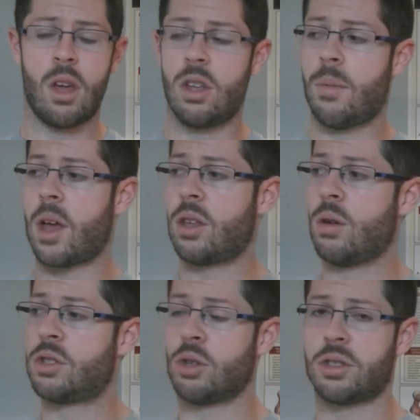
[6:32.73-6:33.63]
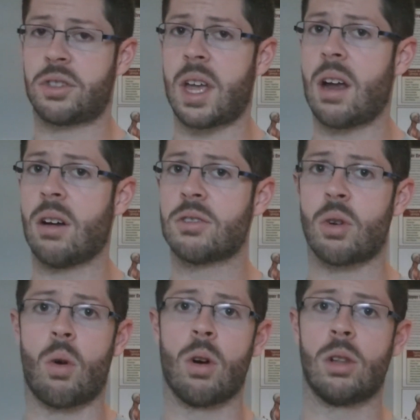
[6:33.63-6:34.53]
You may use your stairs
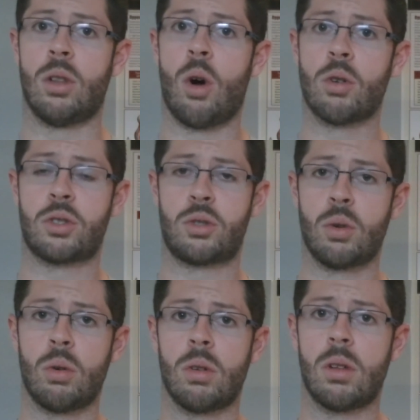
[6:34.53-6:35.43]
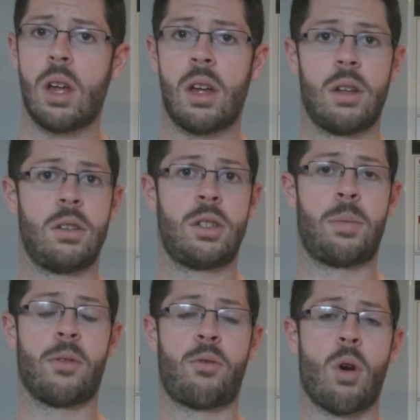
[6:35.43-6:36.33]
or a low stool to
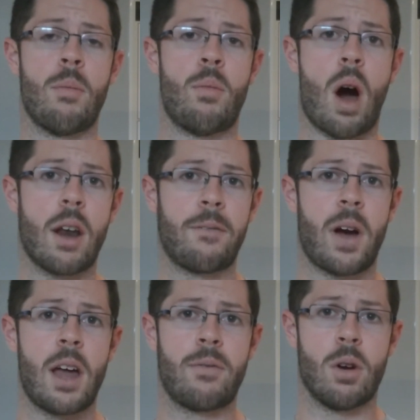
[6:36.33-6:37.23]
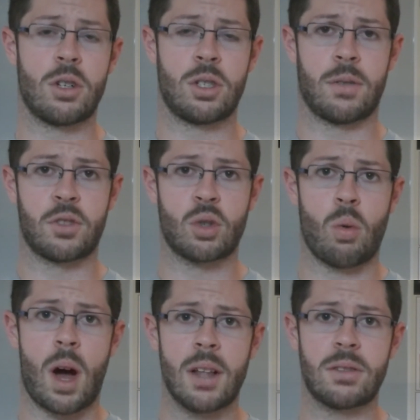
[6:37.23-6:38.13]
perform modified versions of
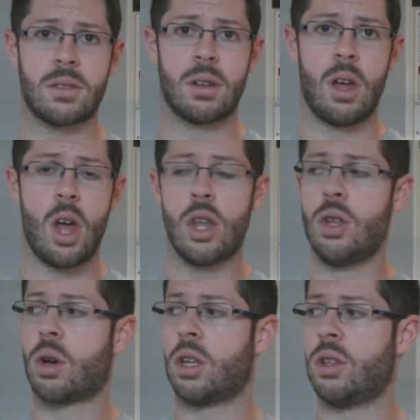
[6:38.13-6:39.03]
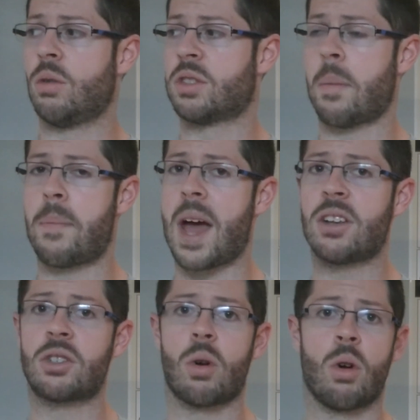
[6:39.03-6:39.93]
squats. You can use the
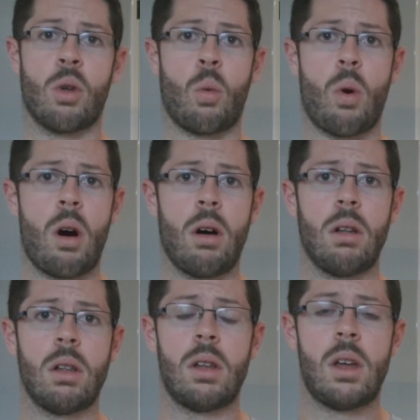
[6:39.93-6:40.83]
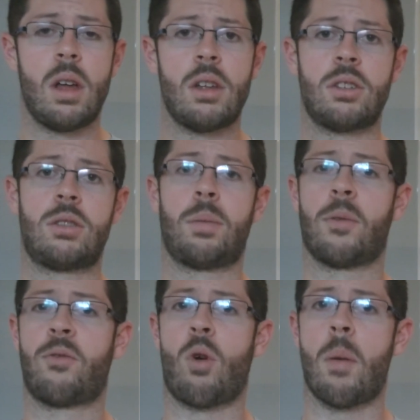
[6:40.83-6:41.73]
bench or the wall to
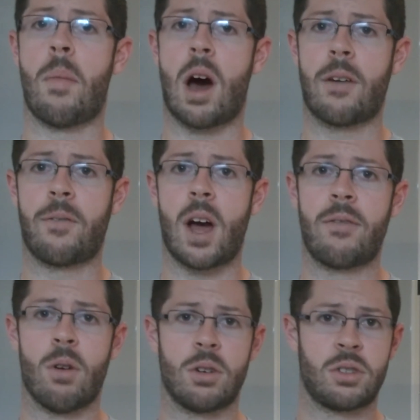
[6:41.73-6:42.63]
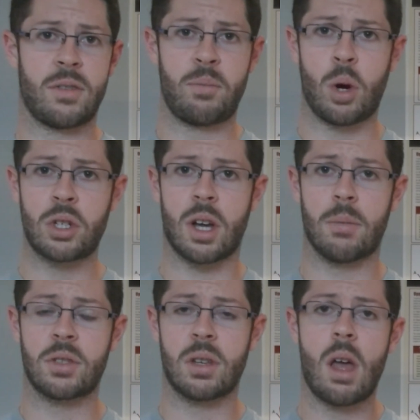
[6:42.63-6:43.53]
perform modified versions of
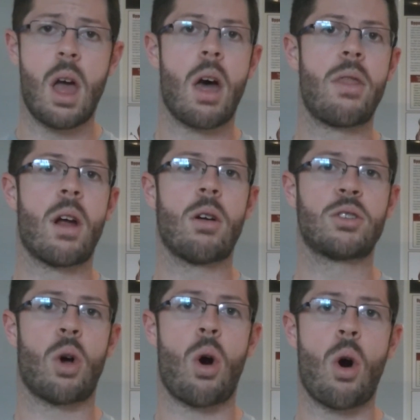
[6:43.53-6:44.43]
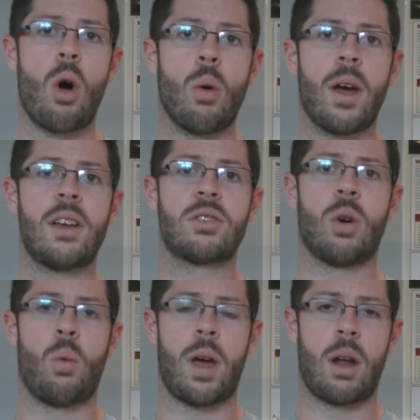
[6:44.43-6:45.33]
push-ups. There's always
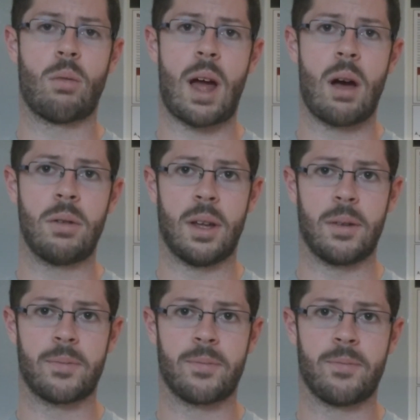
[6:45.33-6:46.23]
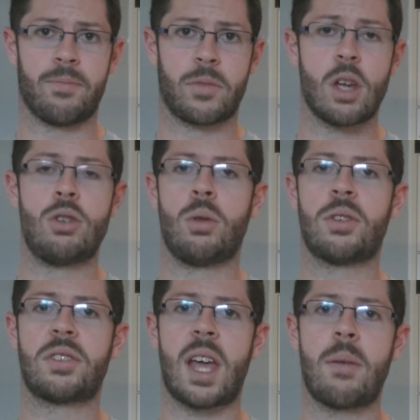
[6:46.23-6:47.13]
a way around it. Do the
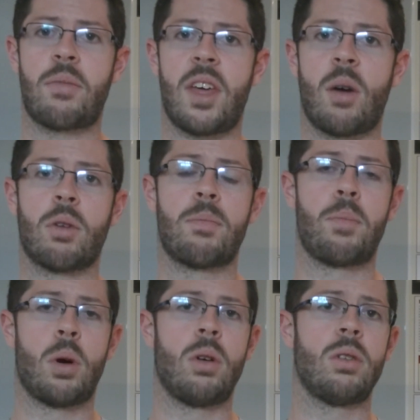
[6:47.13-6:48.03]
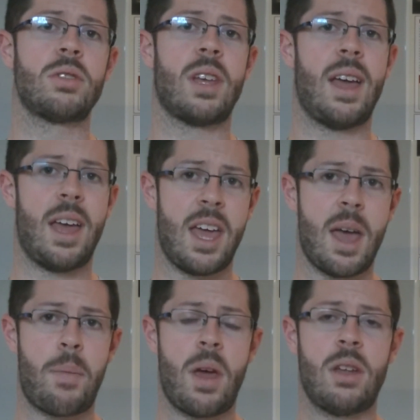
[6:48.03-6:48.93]
same thing with pulls,
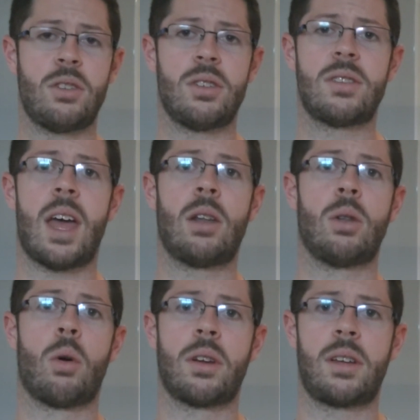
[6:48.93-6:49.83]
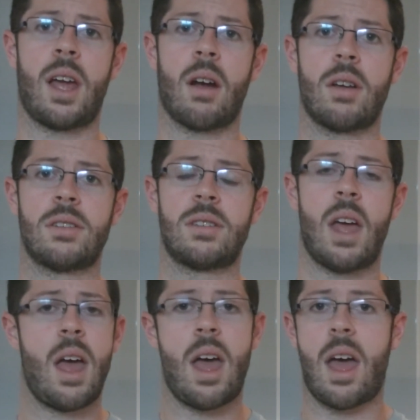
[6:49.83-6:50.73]
hip hinges, and loaded carries,
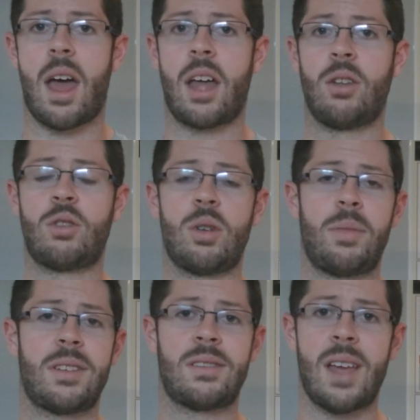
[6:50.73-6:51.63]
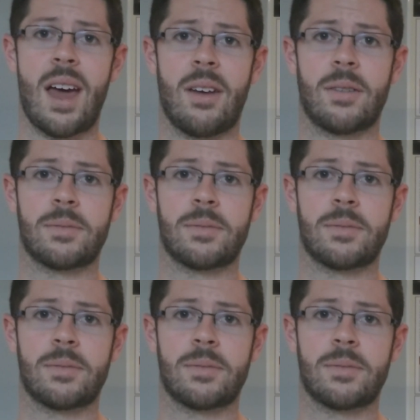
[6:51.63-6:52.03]
and you should be set.